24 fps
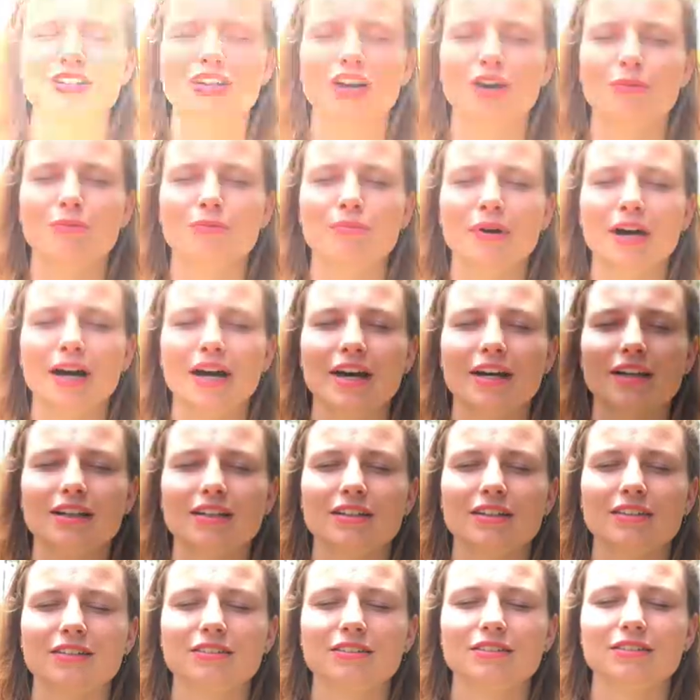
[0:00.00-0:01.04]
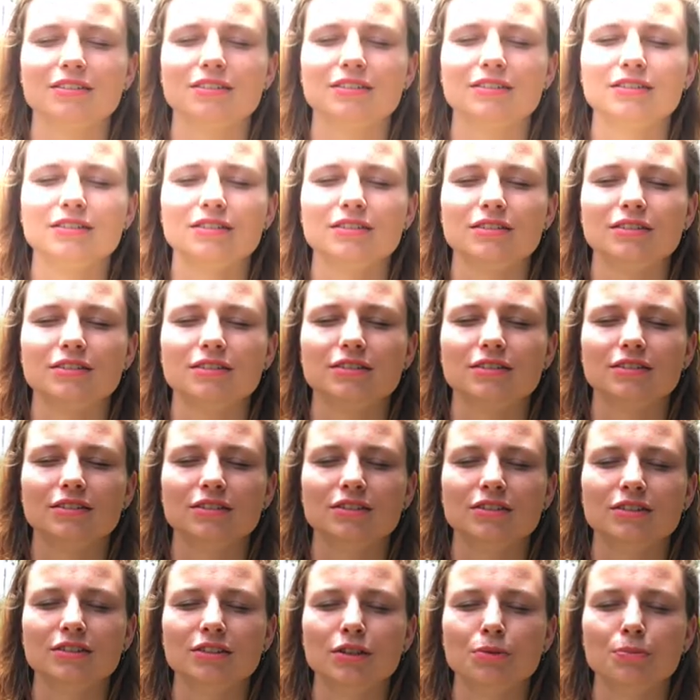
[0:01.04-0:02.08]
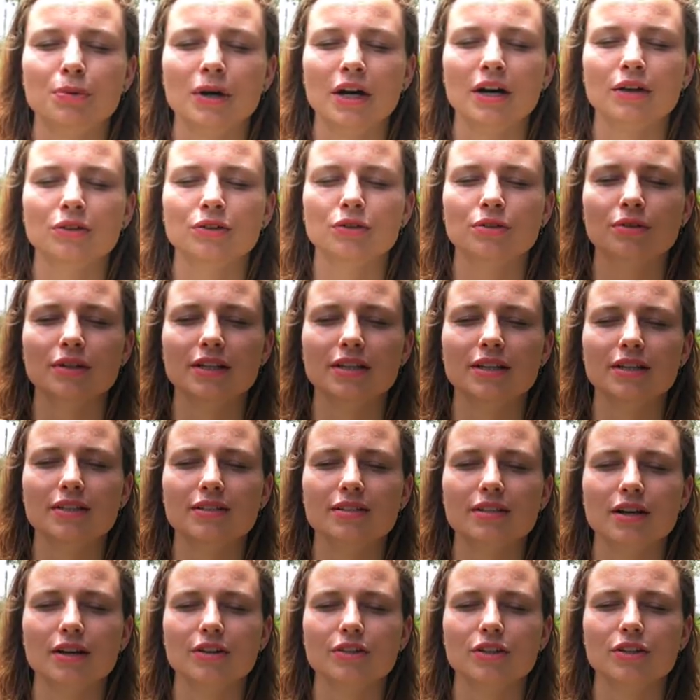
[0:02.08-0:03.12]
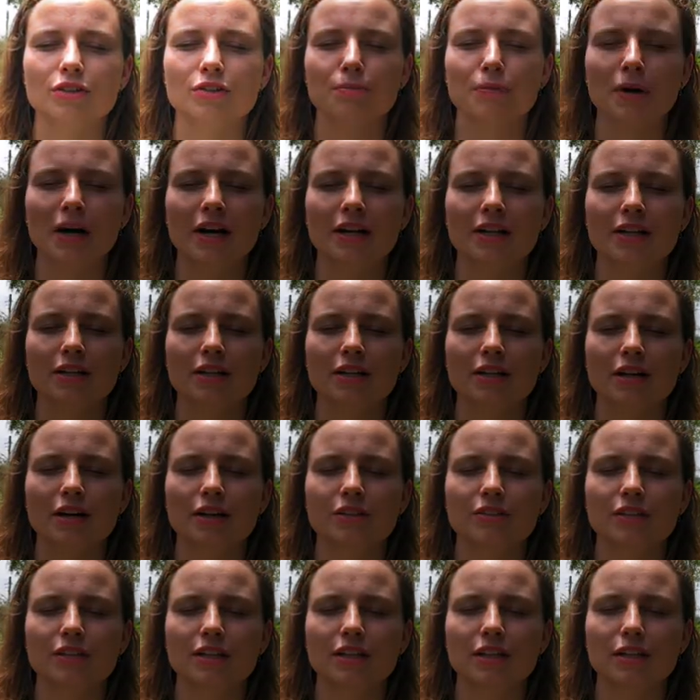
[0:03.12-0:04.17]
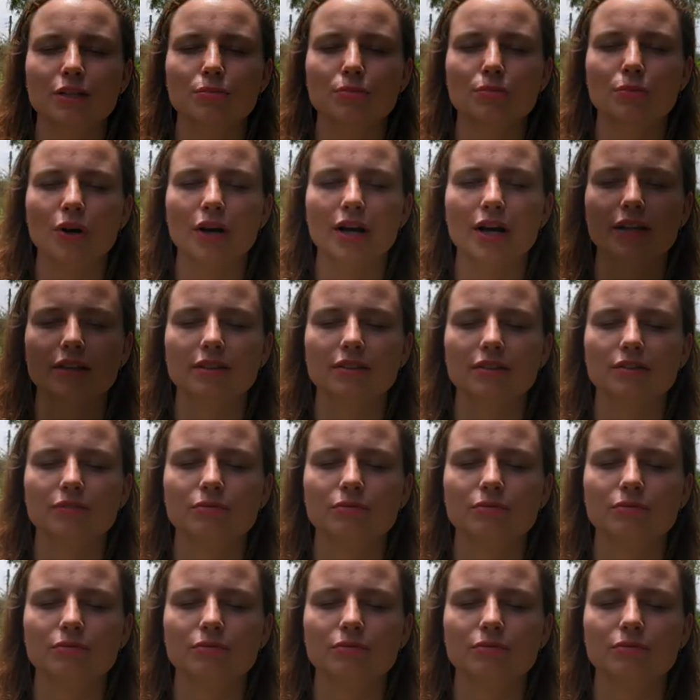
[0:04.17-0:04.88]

come back the boundaries on your body on an in-breath,